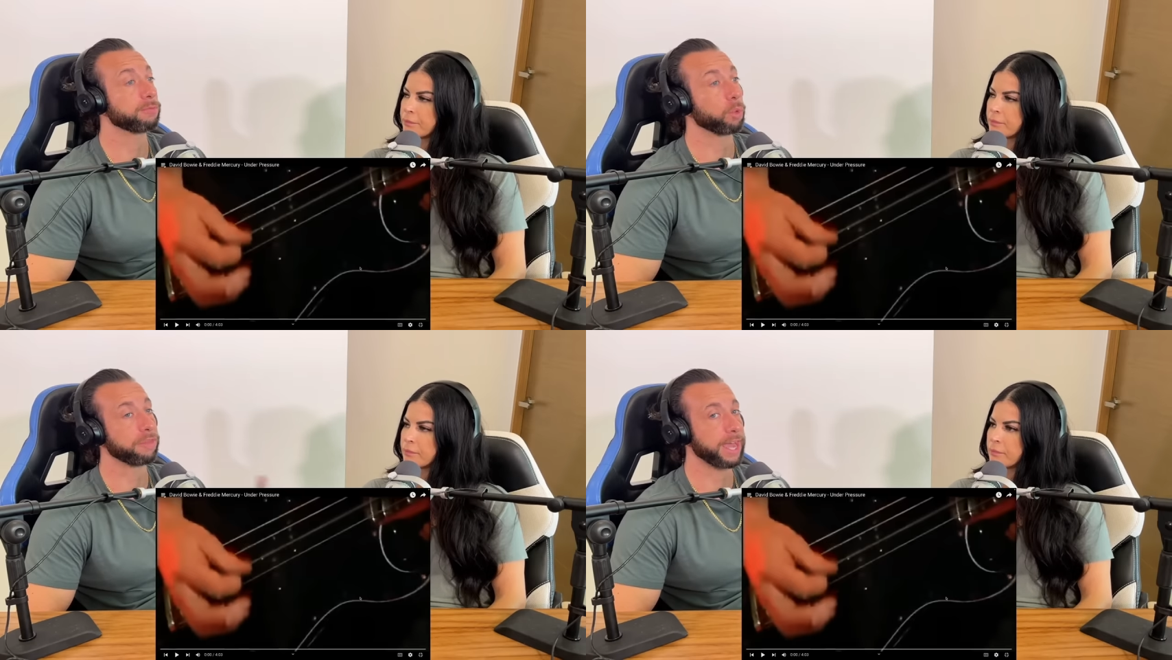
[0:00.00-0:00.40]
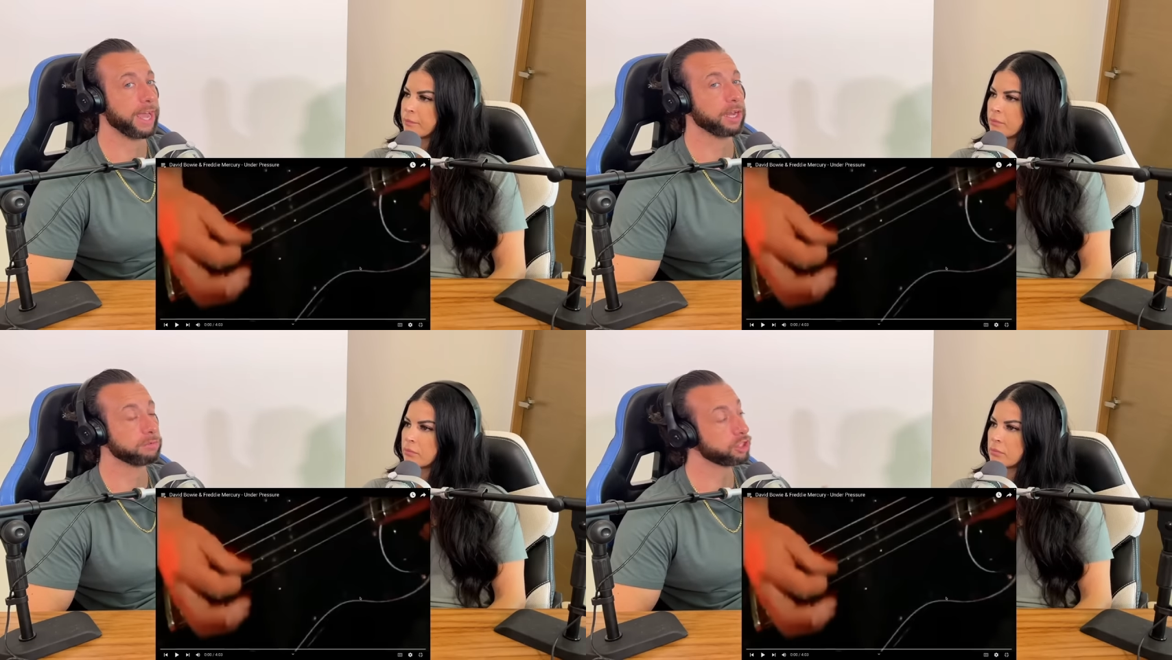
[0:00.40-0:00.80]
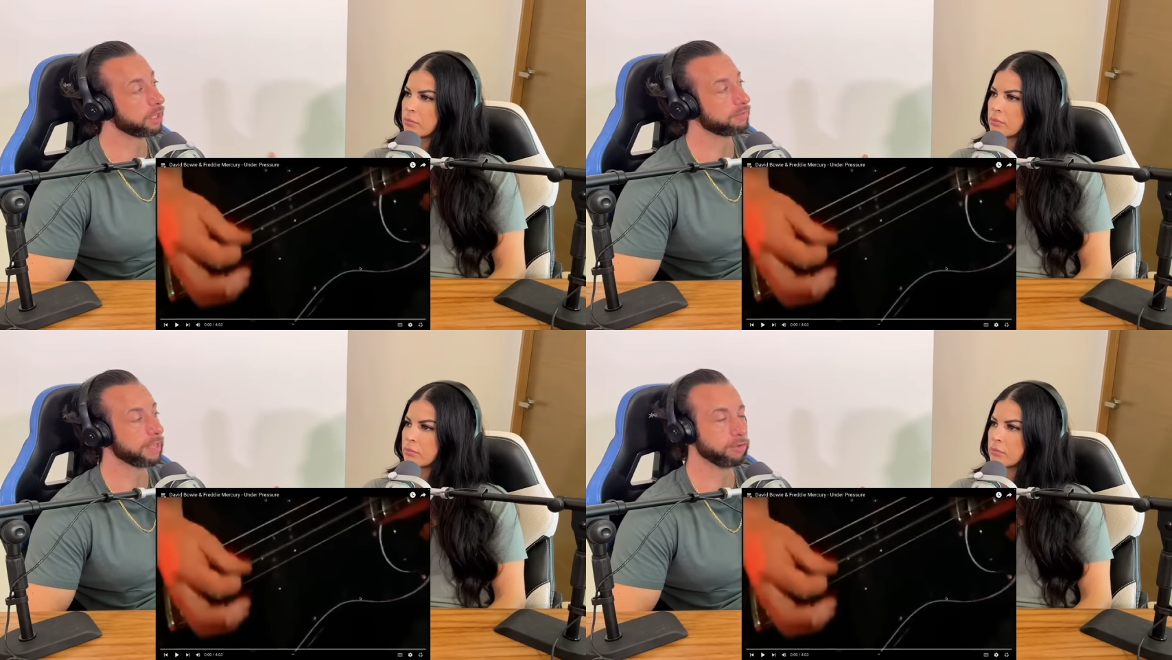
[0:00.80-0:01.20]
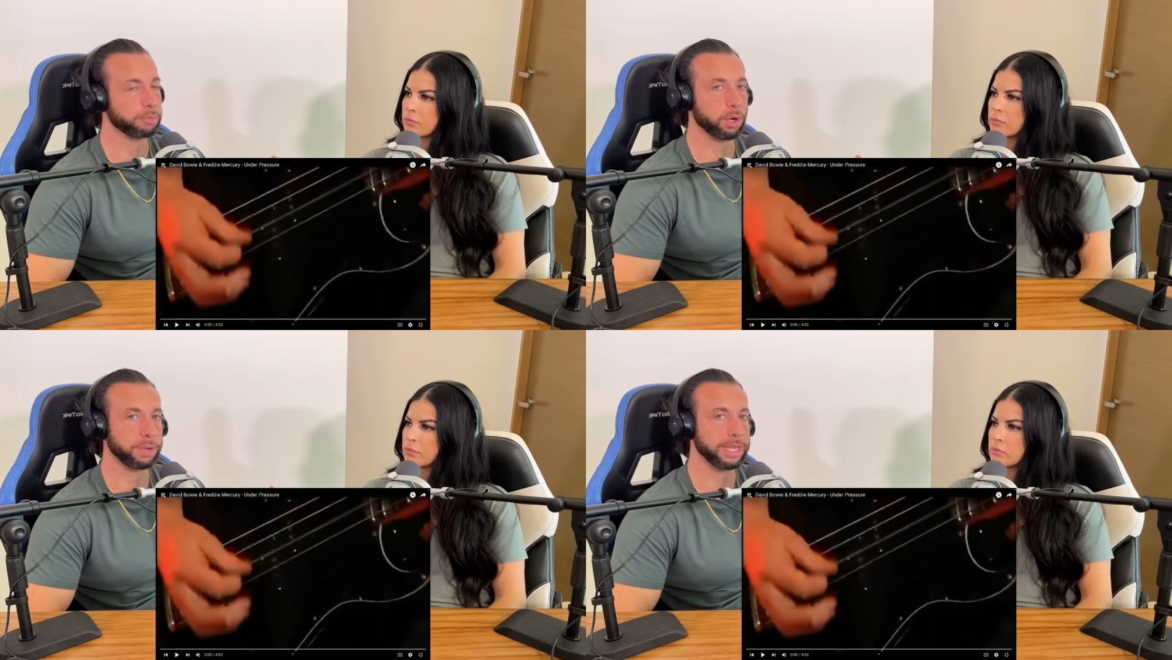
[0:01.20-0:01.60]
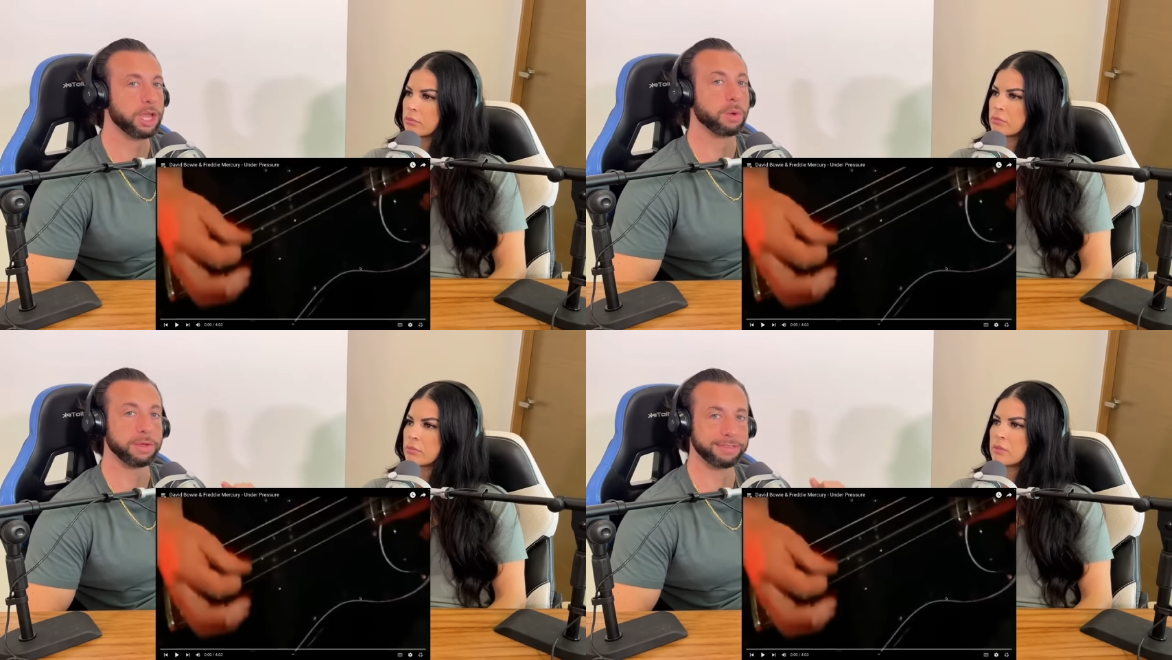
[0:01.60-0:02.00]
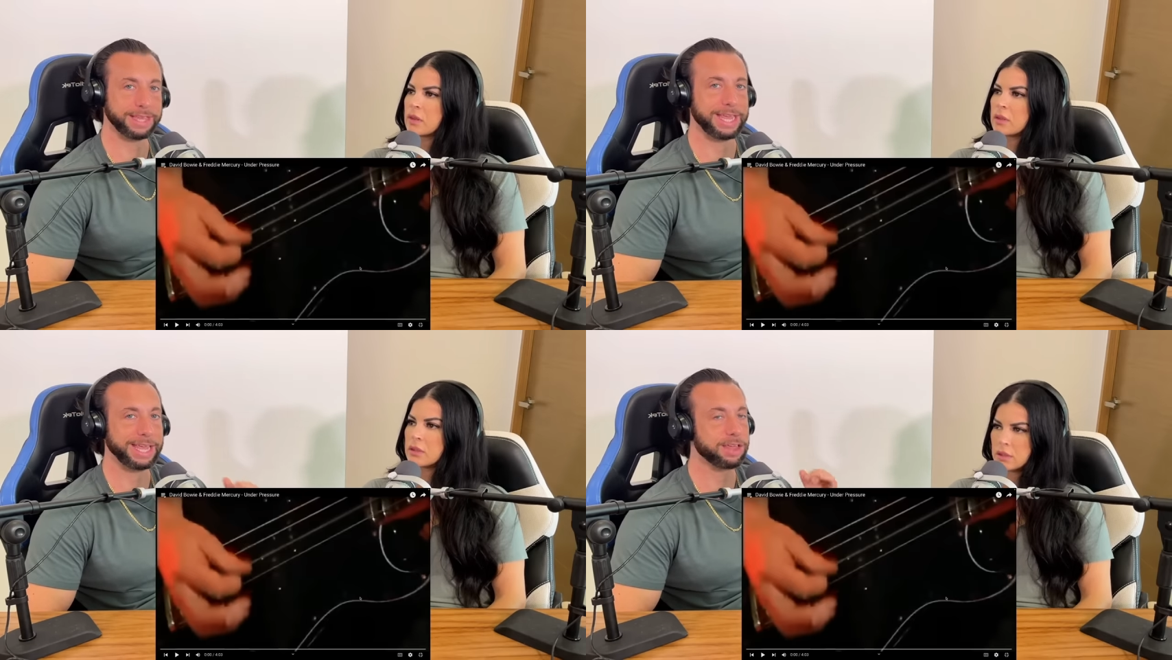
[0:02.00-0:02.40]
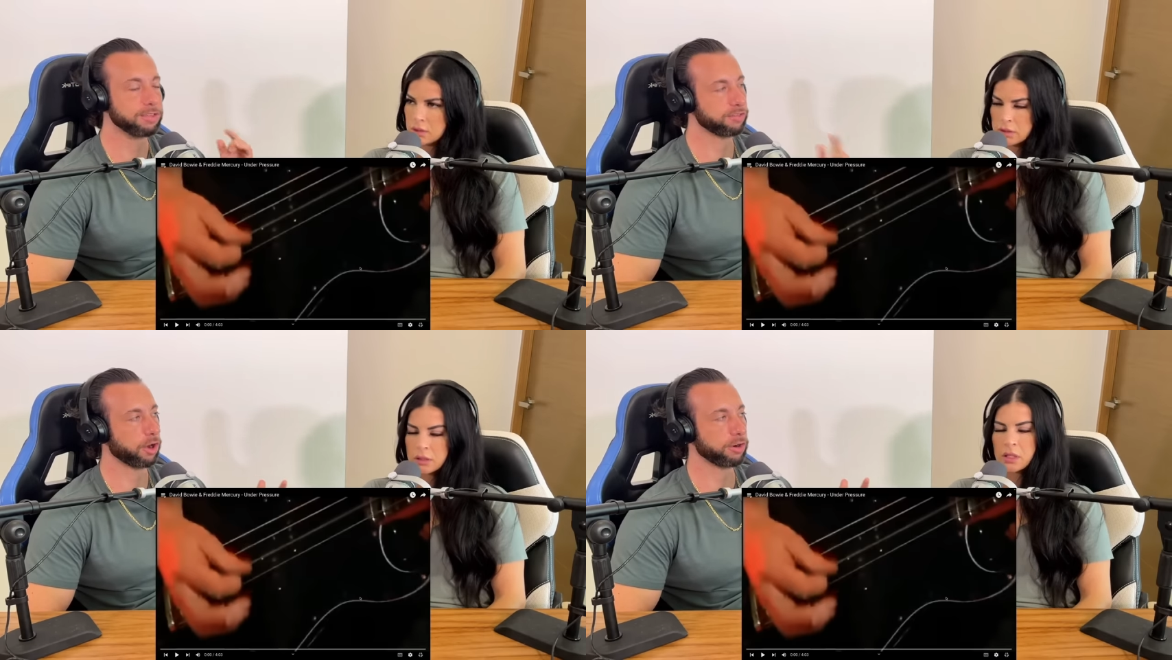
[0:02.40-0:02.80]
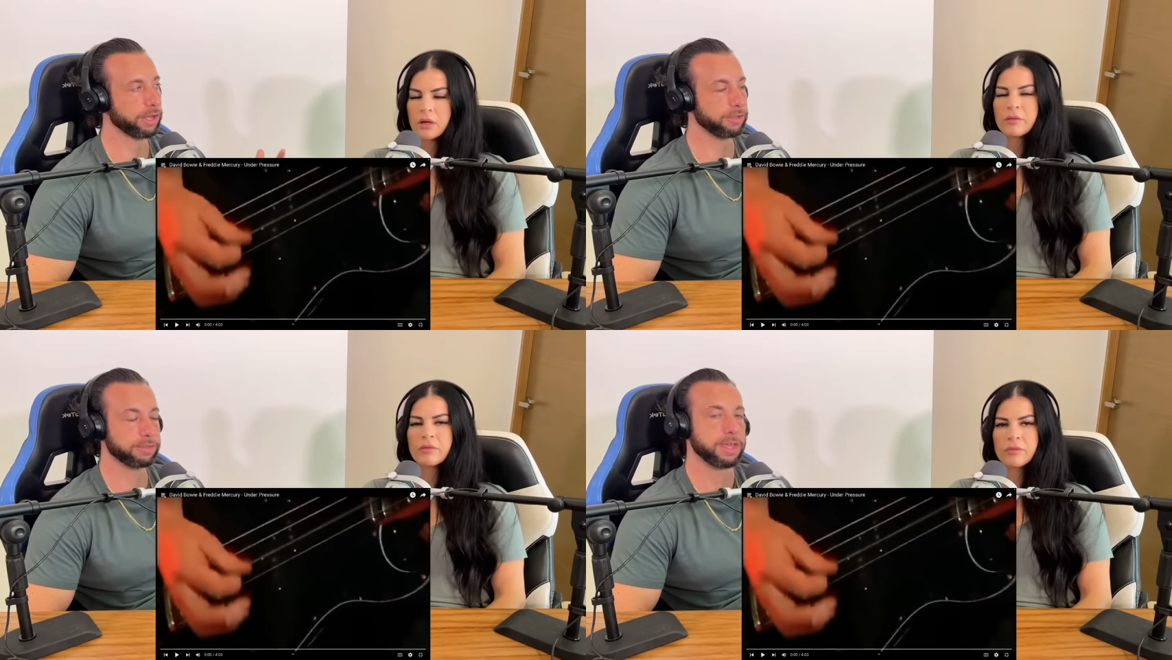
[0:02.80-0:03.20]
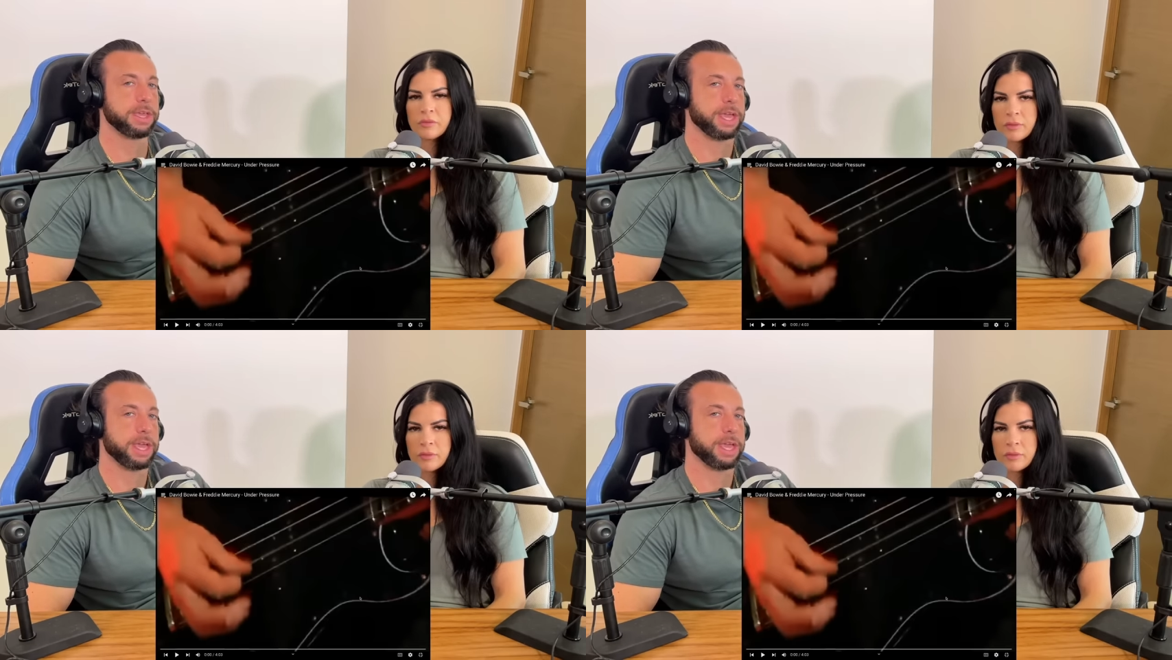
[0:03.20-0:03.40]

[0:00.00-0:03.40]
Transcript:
Speaker 1: before that of just David Bowie was Ziggy Stardust.